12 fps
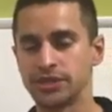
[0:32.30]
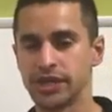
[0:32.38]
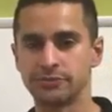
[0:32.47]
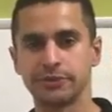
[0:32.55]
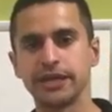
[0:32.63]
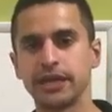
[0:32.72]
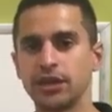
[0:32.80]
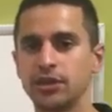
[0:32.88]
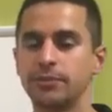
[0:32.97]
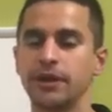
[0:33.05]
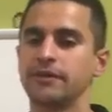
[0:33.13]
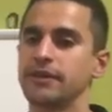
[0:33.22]
We talked about that a
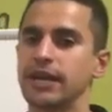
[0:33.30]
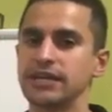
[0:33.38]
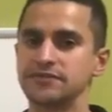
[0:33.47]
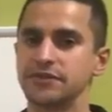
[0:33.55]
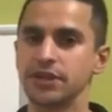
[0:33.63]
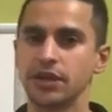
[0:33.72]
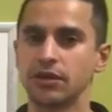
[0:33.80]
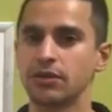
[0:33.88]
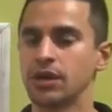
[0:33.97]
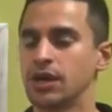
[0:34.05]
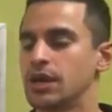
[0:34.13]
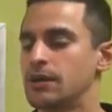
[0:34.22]
little bit in the last
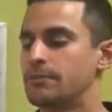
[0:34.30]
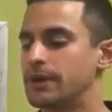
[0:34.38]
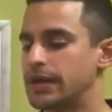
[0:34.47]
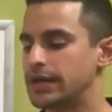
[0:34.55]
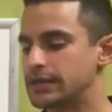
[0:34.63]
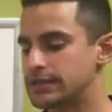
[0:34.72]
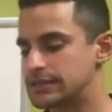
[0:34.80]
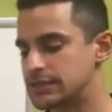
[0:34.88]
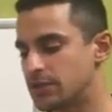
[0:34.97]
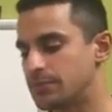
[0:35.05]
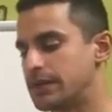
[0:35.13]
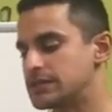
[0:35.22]
video, but it
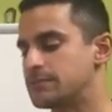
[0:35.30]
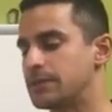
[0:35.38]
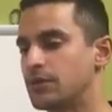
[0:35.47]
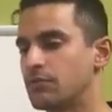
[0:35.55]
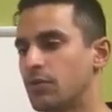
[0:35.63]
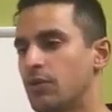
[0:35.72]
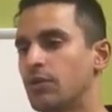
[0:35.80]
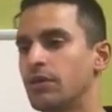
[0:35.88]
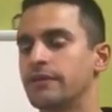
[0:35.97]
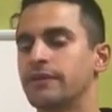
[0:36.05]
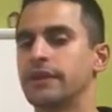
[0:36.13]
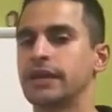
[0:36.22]
still plays a big
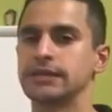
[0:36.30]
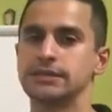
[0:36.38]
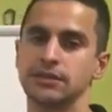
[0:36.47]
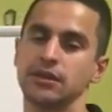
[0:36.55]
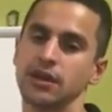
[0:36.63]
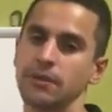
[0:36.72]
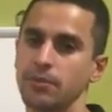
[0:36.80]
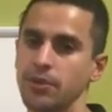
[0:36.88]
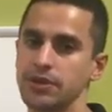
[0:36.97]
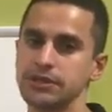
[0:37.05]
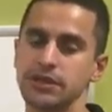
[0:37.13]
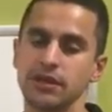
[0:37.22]
role in the next
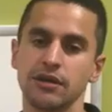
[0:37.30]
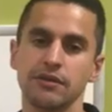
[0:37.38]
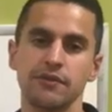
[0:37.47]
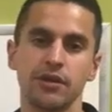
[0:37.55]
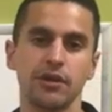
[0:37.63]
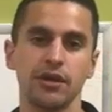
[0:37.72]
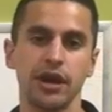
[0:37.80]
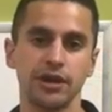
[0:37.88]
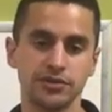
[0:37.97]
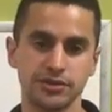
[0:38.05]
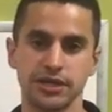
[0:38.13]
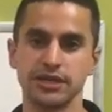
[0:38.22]
components of our
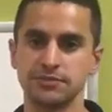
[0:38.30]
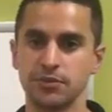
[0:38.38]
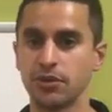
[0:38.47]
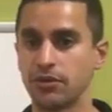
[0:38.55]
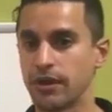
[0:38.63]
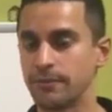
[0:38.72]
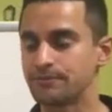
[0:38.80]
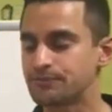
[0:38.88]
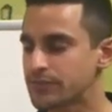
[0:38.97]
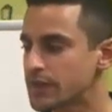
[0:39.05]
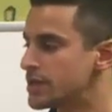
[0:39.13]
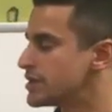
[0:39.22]
exercise program.
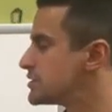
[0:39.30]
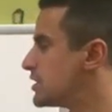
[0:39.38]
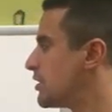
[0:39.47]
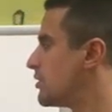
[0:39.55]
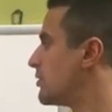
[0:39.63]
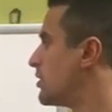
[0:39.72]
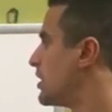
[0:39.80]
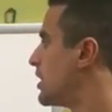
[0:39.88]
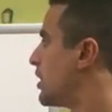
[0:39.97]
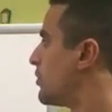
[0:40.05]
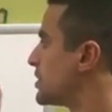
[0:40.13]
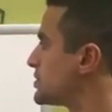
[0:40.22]
So
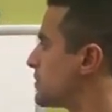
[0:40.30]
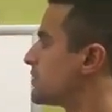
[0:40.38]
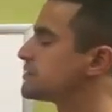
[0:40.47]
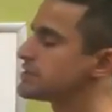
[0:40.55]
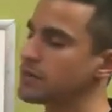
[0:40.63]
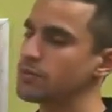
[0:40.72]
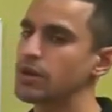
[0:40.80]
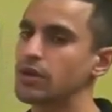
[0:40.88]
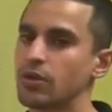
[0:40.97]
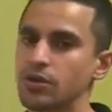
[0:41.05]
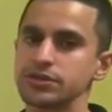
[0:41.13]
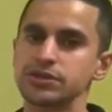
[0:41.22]
once we understand what
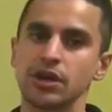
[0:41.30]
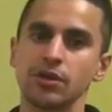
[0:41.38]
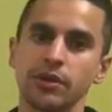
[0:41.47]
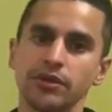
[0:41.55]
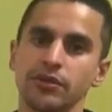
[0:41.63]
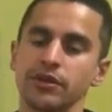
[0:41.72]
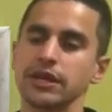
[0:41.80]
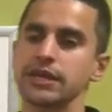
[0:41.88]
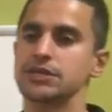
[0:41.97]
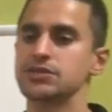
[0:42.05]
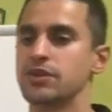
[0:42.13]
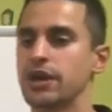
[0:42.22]
our goals are, whether it
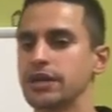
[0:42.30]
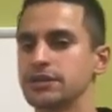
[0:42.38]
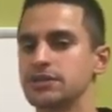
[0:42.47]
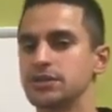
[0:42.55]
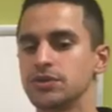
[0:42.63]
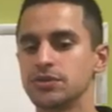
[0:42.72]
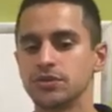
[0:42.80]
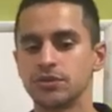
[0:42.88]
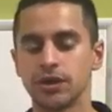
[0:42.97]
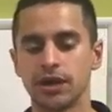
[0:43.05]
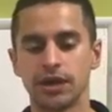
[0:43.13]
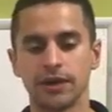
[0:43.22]
is trying
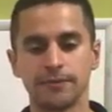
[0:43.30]
to